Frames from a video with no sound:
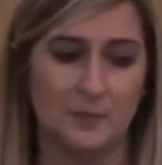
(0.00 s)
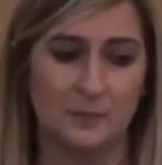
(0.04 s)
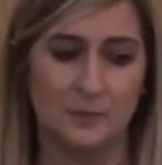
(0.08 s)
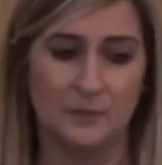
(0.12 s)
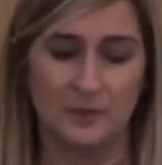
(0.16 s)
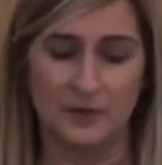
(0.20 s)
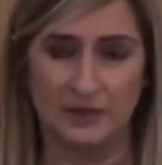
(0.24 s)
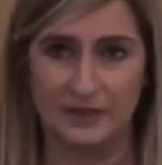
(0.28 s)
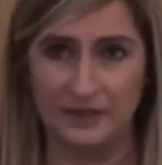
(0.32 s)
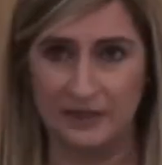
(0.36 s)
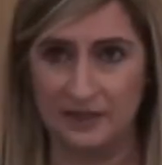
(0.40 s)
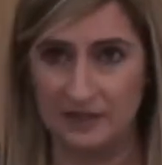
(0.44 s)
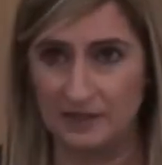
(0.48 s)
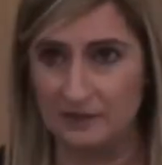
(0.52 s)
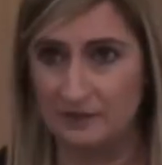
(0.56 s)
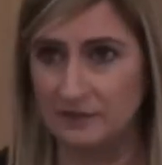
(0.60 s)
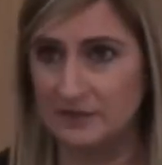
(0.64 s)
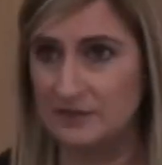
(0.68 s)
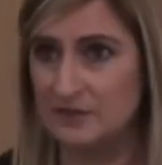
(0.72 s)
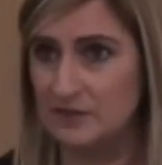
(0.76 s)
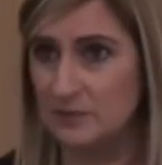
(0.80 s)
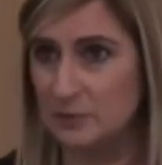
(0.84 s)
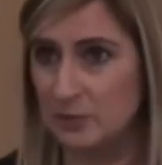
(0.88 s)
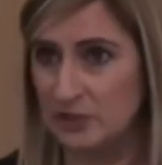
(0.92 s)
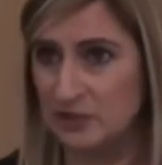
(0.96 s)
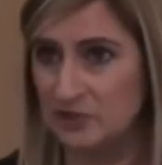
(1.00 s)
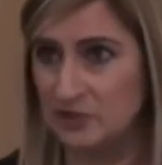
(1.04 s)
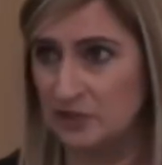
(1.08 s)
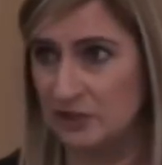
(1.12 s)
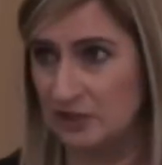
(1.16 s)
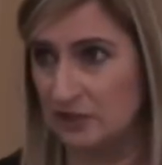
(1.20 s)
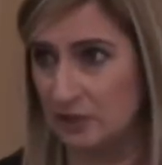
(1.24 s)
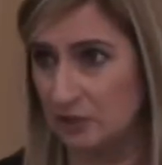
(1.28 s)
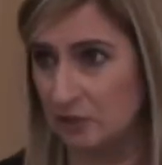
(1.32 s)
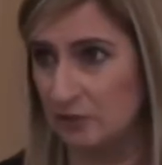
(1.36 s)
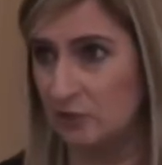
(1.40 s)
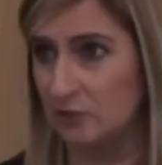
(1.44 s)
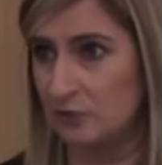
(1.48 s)
By even
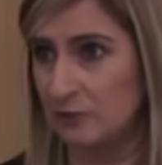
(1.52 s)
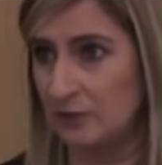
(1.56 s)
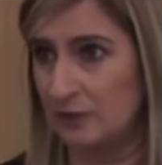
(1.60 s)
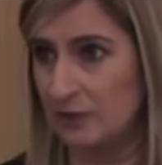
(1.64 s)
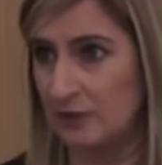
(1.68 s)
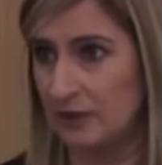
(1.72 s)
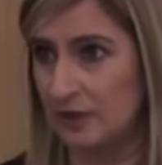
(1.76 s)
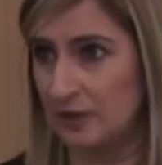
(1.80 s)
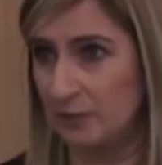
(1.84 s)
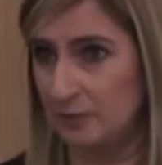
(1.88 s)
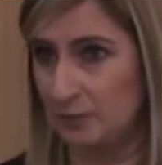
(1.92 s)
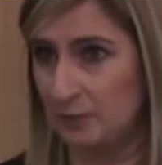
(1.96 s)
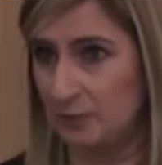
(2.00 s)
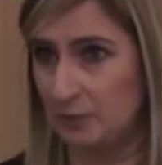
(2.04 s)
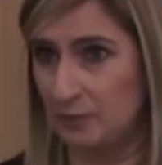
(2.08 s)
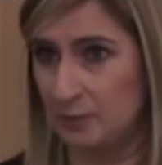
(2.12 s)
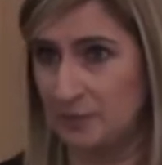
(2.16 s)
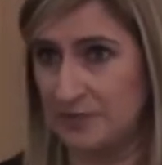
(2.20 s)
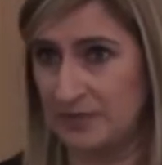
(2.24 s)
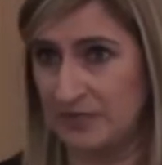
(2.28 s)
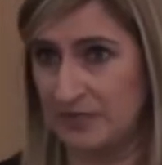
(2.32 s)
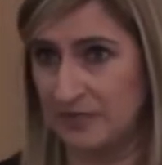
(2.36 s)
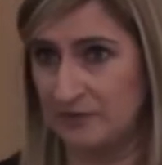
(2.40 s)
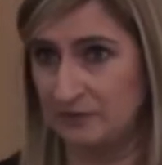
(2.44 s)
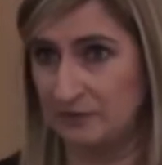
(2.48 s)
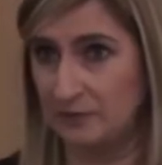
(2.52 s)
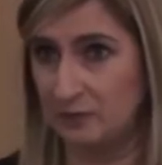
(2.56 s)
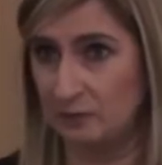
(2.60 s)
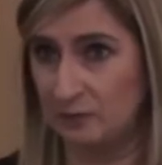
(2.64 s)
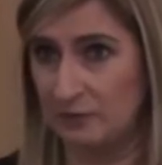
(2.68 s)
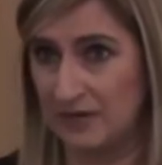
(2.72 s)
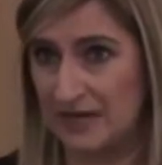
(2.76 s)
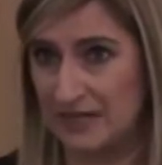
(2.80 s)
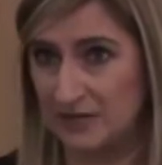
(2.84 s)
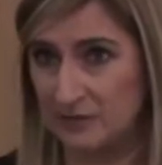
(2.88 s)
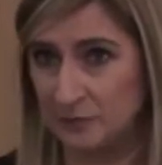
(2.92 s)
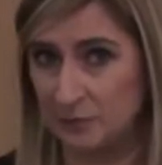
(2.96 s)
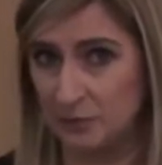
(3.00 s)
switching the normal light bulb to even a
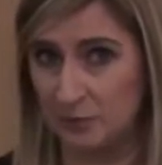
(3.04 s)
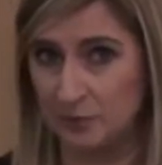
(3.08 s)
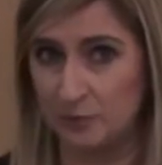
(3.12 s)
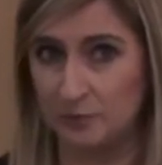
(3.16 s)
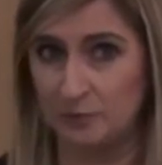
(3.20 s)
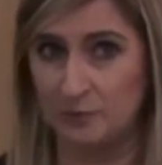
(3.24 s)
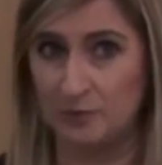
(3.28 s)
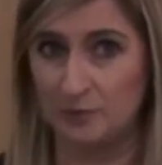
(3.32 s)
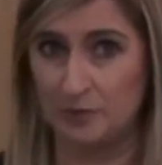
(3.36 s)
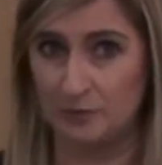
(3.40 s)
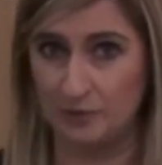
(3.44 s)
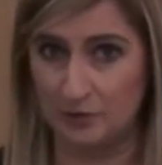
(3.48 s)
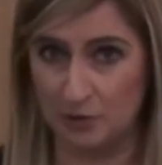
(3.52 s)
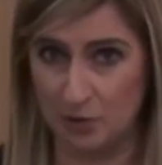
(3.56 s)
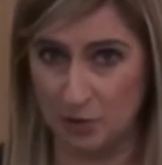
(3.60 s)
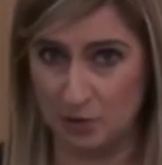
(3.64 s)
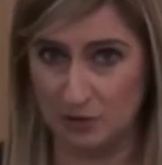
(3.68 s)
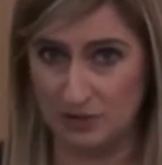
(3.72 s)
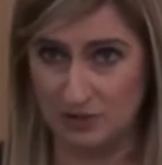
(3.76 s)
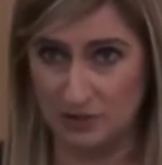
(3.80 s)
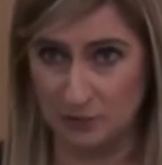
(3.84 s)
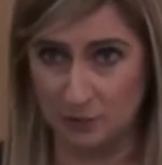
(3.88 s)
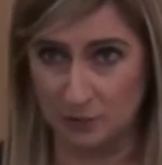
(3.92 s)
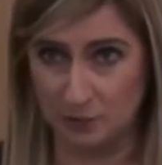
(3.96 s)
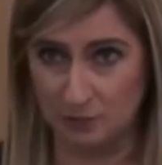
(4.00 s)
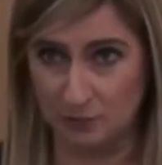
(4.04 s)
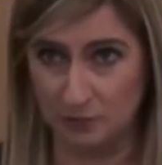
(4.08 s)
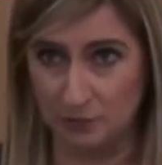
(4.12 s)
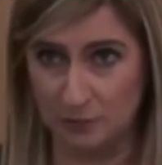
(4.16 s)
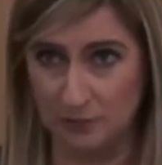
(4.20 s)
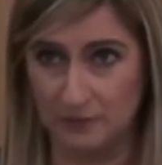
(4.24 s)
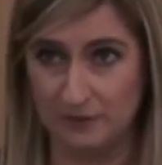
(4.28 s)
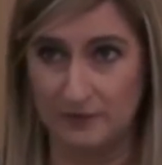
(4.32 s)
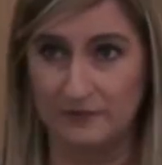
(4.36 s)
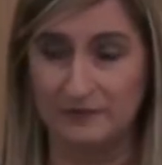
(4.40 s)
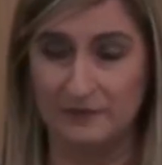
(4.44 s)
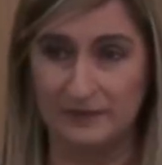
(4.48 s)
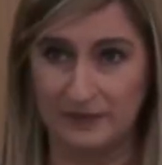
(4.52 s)
red bulb or an orange bulb,